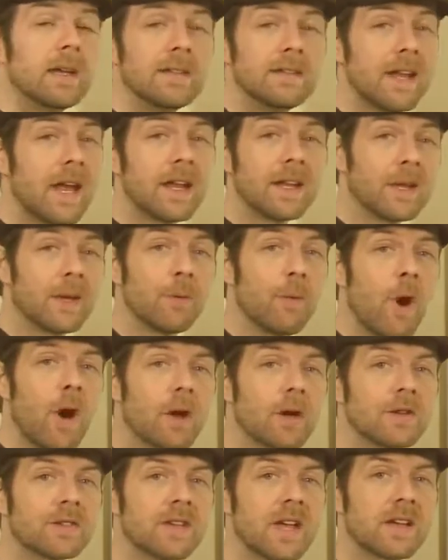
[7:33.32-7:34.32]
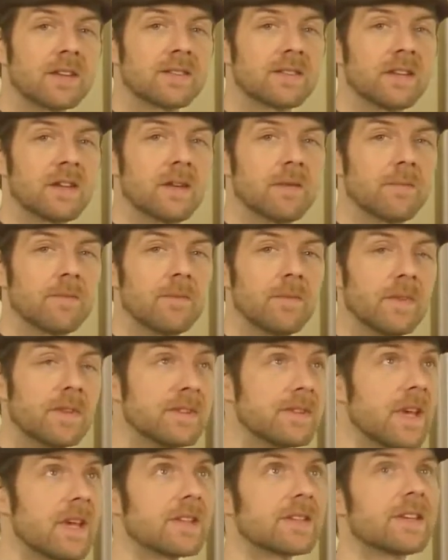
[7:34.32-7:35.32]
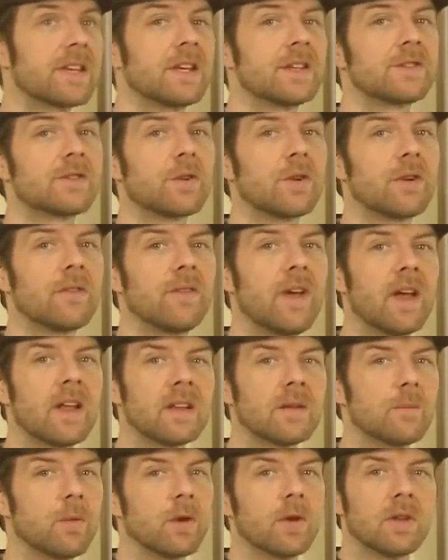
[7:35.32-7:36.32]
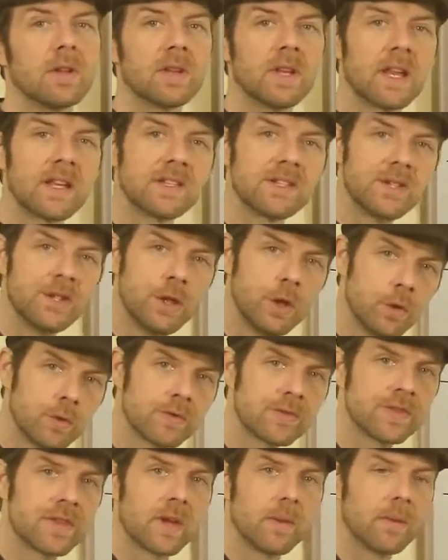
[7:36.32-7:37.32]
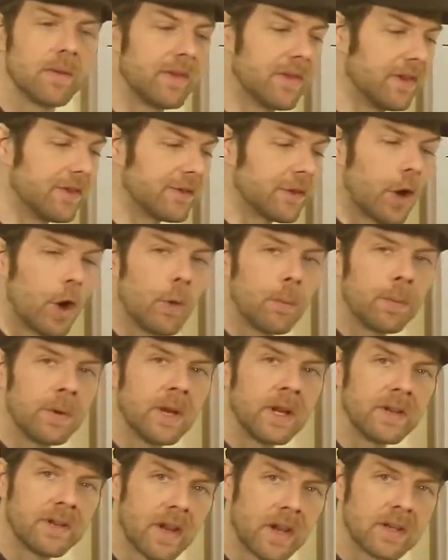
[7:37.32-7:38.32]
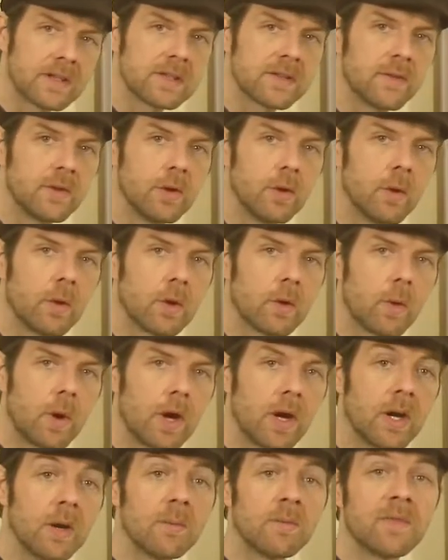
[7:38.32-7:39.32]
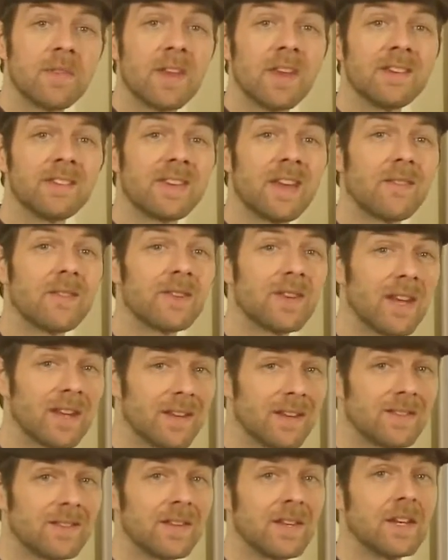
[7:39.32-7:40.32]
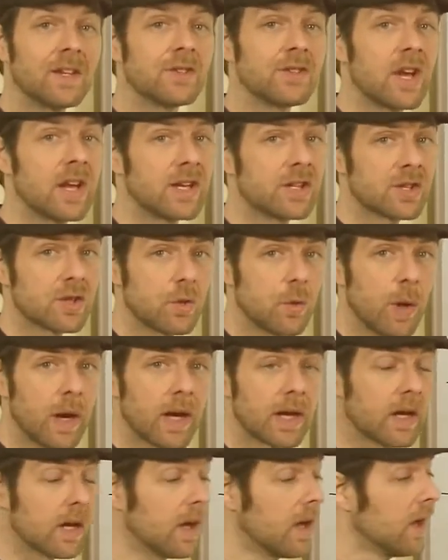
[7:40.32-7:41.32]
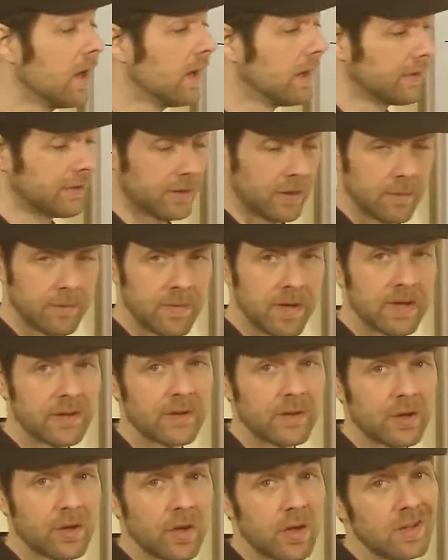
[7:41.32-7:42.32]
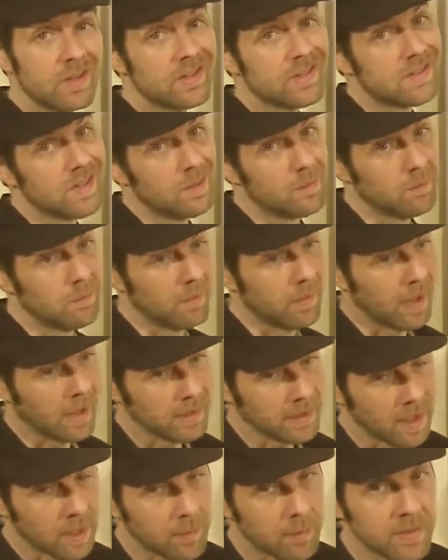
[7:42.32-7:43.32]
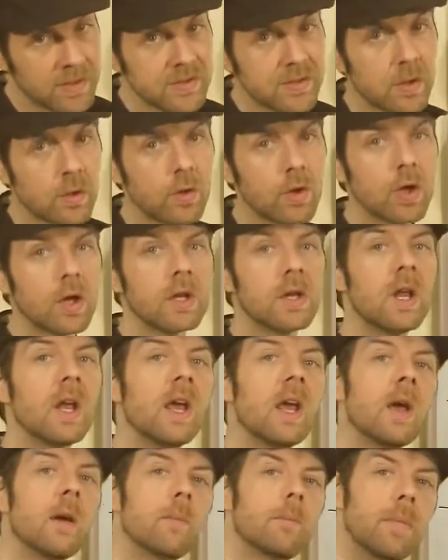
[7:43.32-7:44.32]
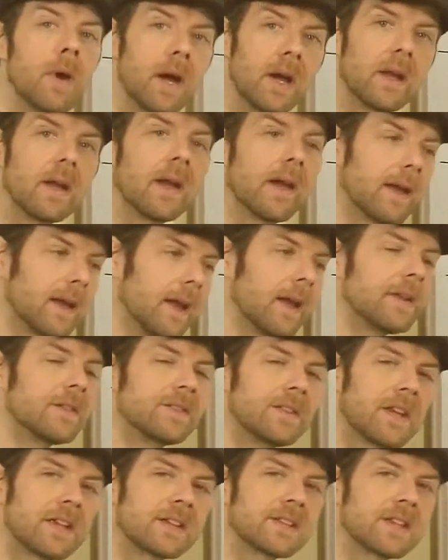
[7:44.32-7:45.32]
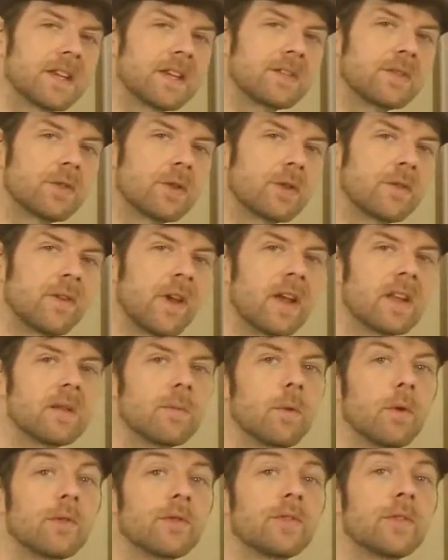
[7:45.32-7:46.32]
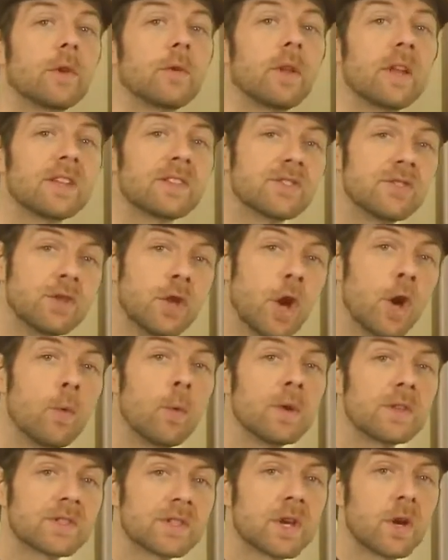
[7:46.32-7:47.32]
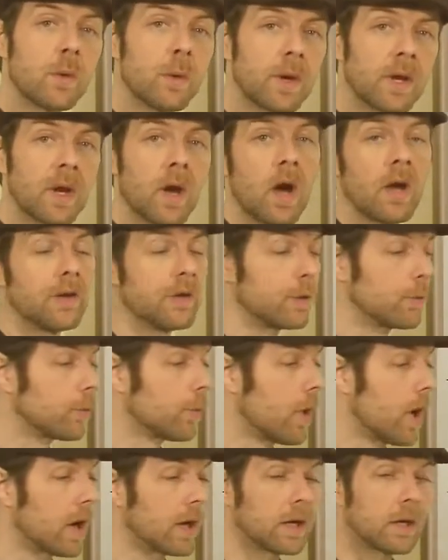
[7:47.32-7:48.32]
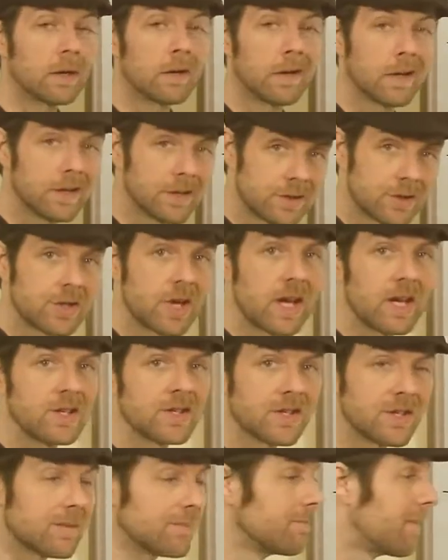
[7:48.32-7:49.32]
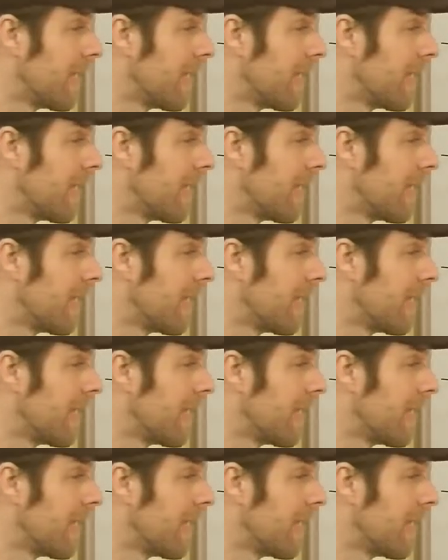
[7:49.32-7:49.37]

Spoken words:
Daily water testing. Test kits are available. Let's use them. In these opening days of a new aquarium, things have a tendency to change quick. Some things are good, some might not be so good. But again, test kits are available, so let's know what's going on. Your water is changing